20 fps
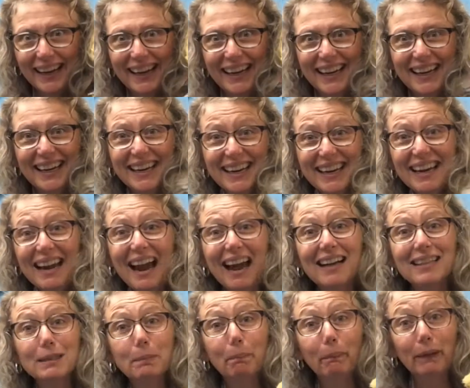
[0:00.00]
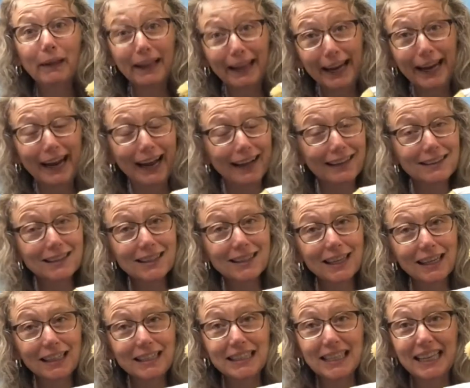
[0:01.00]
He has plans
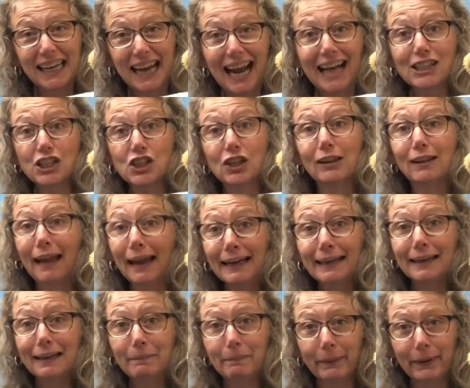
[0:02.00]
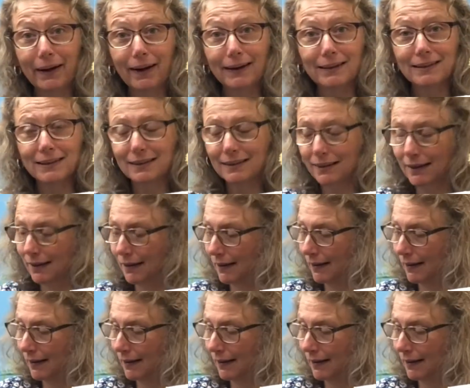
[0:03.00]
to catch lightning bugs